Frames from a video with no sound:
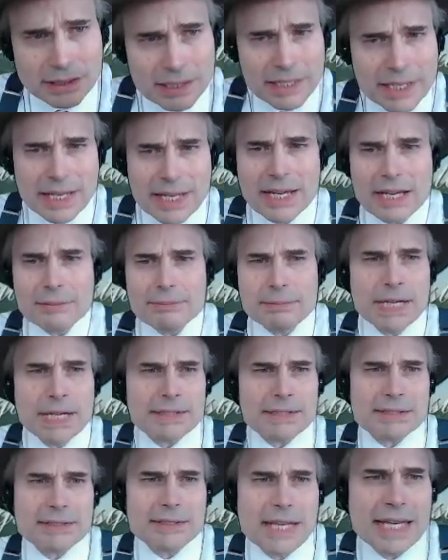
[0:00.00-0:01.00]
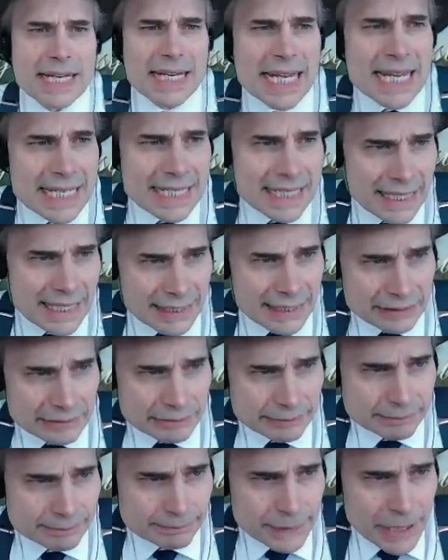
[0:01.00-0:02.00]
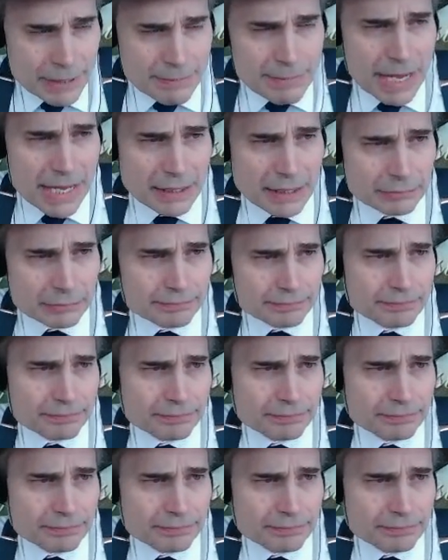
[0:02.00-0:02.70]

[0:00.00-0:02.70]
and he admits that he did it. He made it.